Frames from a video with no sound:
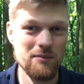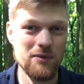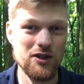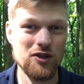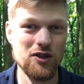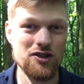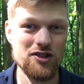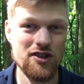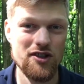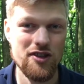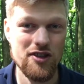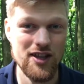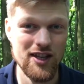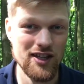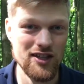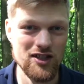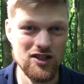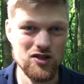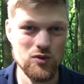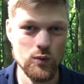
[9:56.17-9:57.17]
Because the
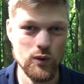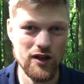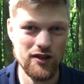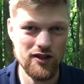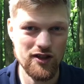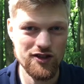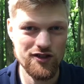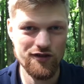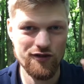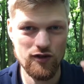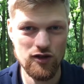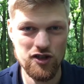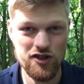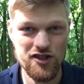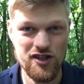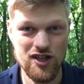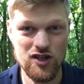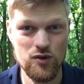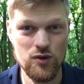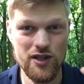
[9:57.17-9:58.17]
thing is, we have this
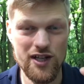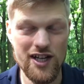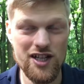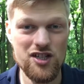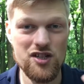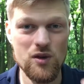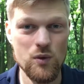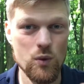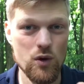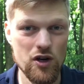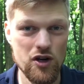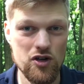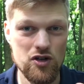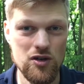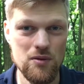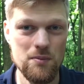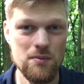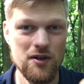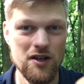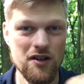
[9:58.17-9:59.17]
first introduction workshop,